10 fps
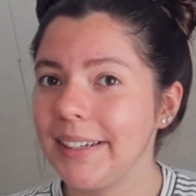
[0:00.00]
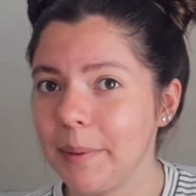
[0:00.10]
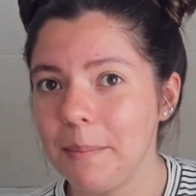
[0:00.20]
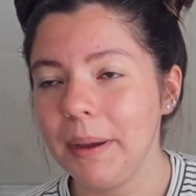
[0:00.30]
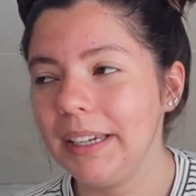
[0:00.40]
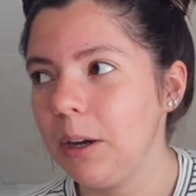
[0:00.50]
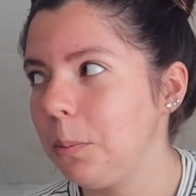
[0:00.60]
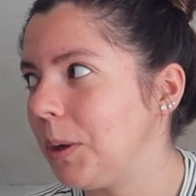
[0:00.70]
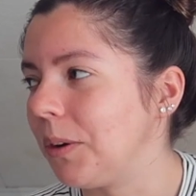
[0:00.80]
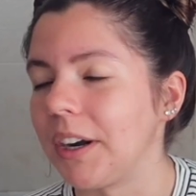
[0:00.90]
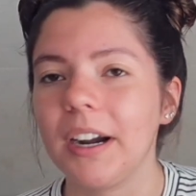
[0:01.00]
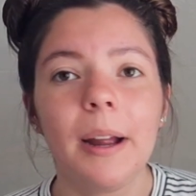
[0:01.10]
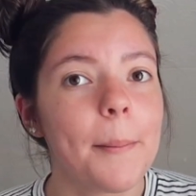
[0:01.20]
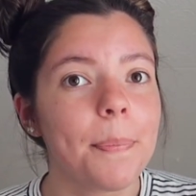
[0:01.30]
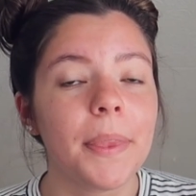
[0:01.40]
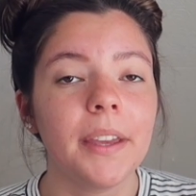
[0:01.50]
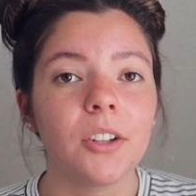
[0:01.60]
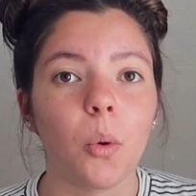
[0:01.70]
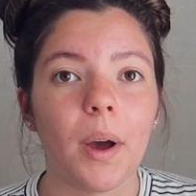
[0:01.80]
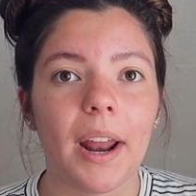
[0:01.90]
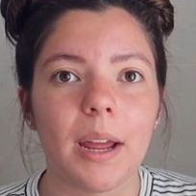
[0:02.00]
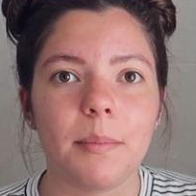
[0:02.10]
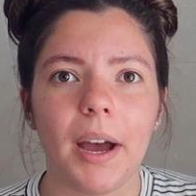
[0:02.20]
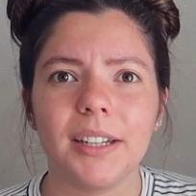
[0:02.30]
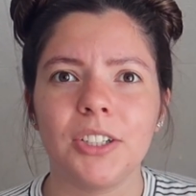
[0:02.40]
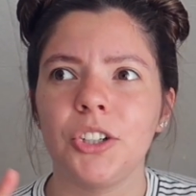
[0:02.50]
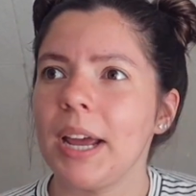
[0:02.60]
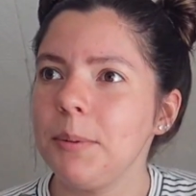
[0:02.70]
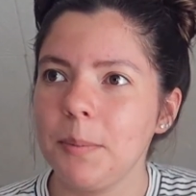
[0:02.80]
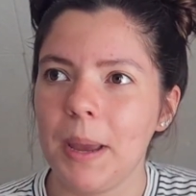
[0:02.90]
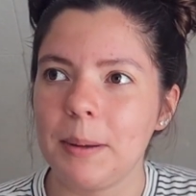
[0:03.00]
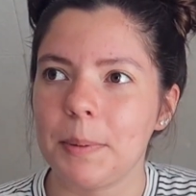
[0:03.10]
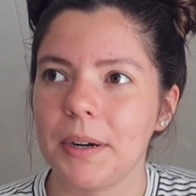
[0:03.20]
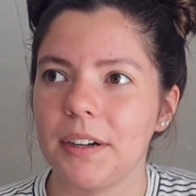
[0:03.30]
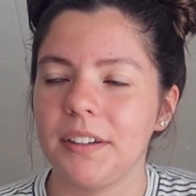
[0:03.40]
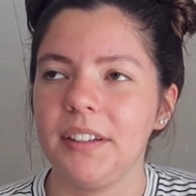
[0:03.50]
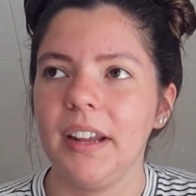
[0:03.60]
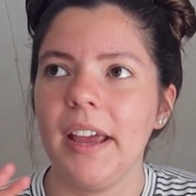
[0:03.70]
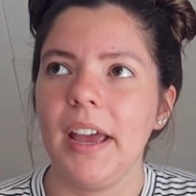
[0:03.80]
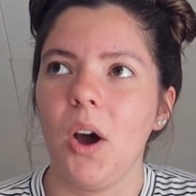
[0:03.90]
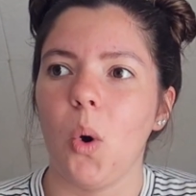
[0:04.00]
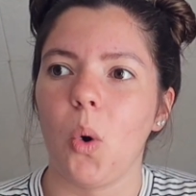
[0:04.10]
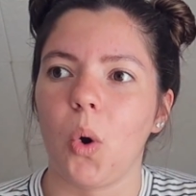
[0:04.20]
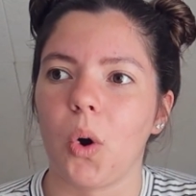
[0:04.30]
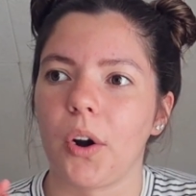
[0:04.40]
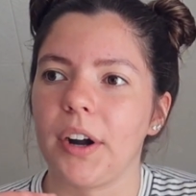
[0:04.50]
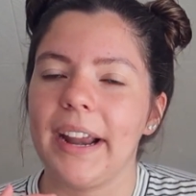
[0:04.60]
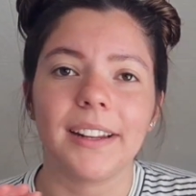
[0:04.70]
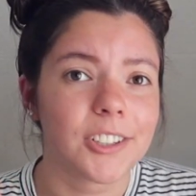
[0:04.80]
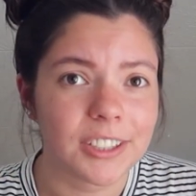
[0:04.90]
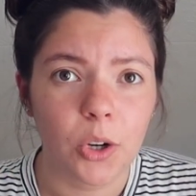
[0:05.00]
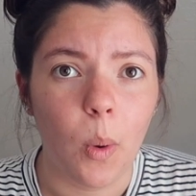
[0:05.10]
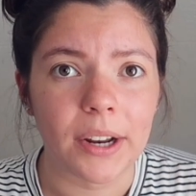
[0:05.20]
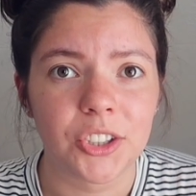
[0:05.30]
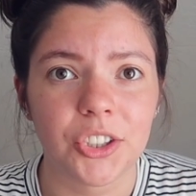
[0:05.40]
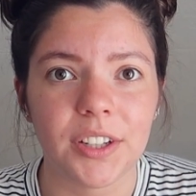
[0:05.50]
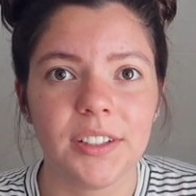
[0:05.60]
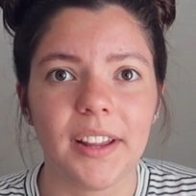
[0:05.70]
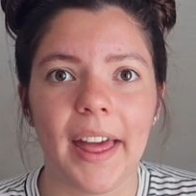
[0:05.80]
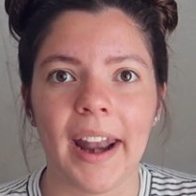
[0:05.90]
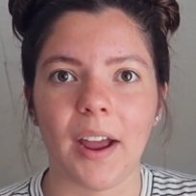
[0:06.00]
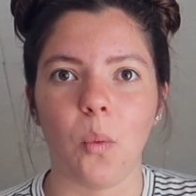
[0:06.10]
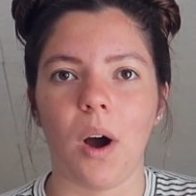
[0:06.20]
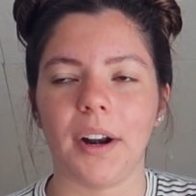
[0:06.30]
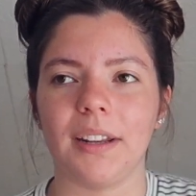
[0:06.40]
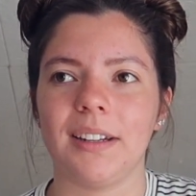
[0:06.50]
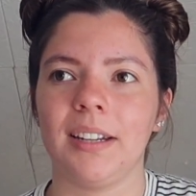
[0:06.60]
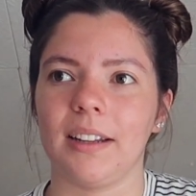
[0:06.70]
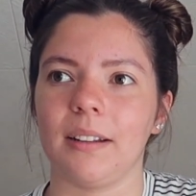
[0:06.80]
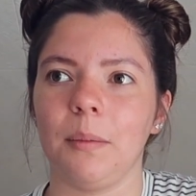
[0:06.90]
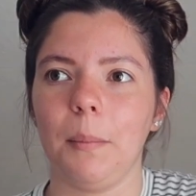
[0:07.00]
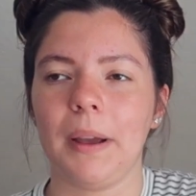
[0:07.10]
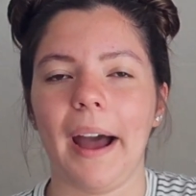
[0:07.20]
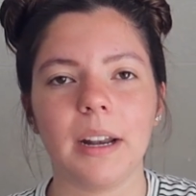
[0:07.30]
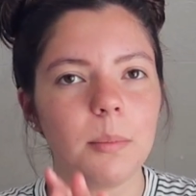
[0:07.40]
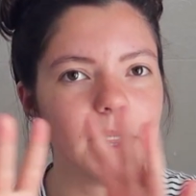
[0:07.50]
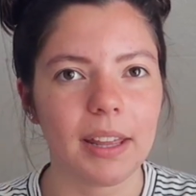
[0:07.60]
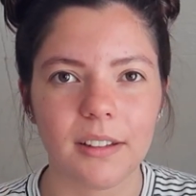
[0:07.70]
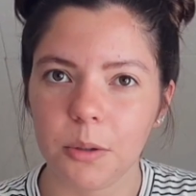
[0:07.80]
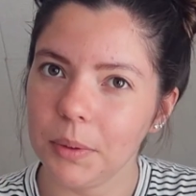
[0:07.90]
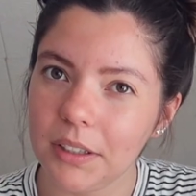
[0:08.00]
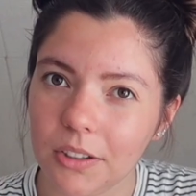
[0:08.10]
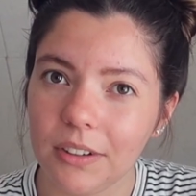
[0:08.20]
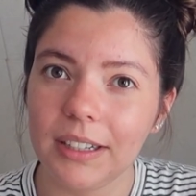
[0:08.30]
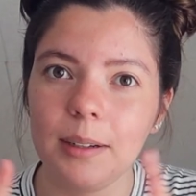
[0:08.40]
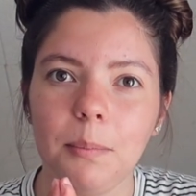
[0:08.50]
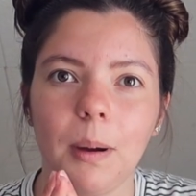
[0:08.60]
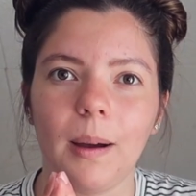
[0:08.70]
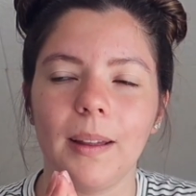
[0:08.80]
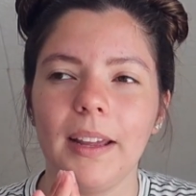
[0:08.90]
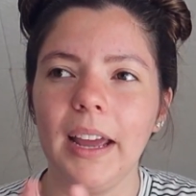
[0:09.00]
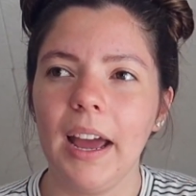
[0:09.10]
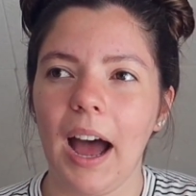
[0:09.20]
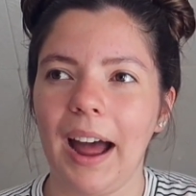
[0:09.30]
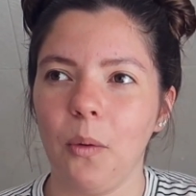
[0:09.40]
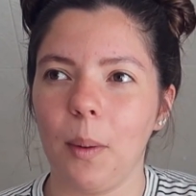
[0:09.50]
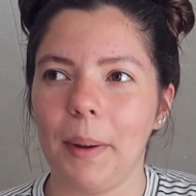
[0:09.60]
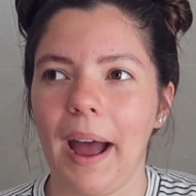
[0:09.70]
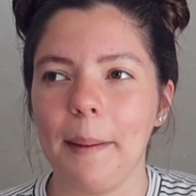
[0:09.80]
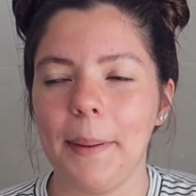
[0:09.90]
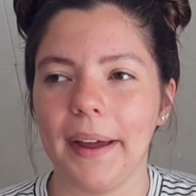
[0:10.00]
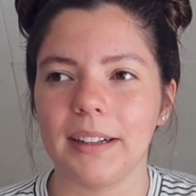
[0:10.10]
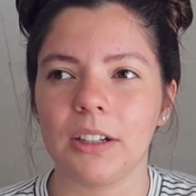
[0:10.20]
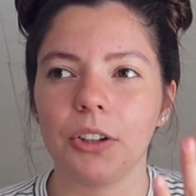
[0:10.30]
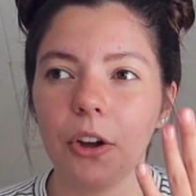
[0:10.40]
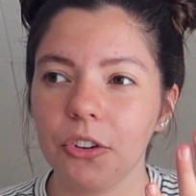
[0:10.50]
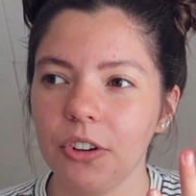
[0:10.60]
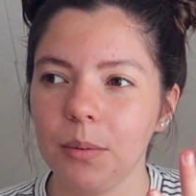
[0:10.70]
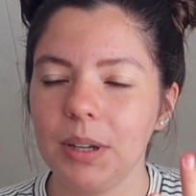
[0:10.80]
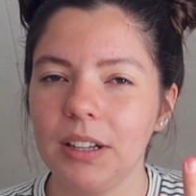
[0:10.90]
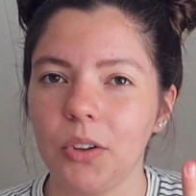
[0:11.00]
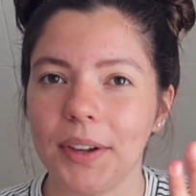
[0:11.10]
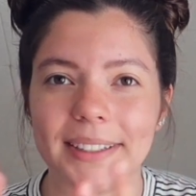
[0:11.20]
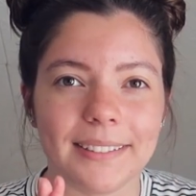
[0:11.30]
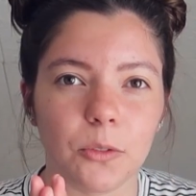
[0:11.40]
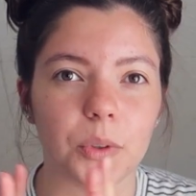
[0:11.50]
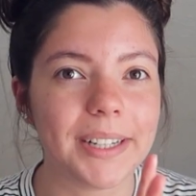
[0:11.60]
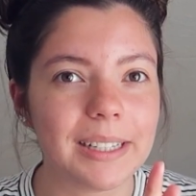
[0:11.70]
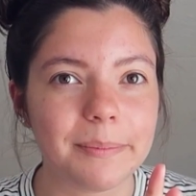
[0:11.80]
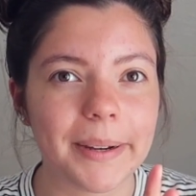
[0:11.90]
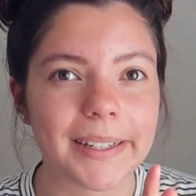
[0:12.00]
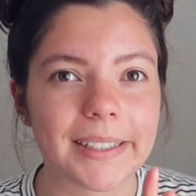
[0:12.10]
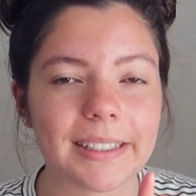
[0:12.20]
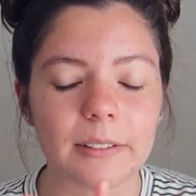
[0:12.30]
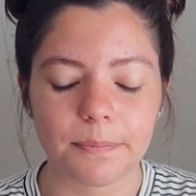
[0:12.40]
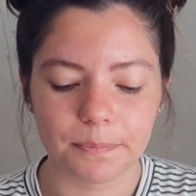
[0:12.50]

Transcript: to my big computer, so when I'm typing papers or answering questions and I want it to kind of be like split screen, but I want my iPad closer to me so I can read it better,